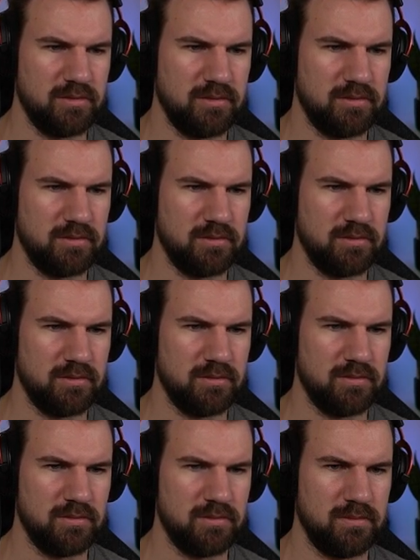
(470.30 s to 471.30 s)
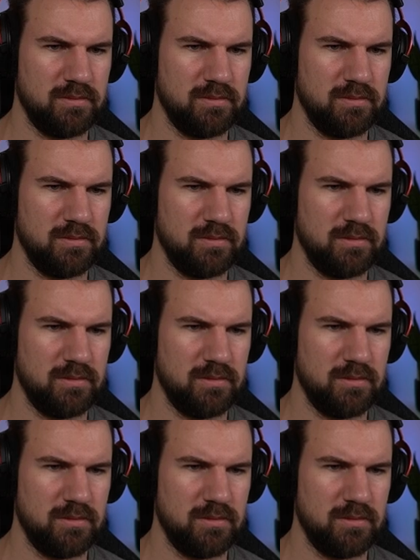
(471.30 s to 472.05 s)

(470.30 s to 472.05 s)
(no one is talking)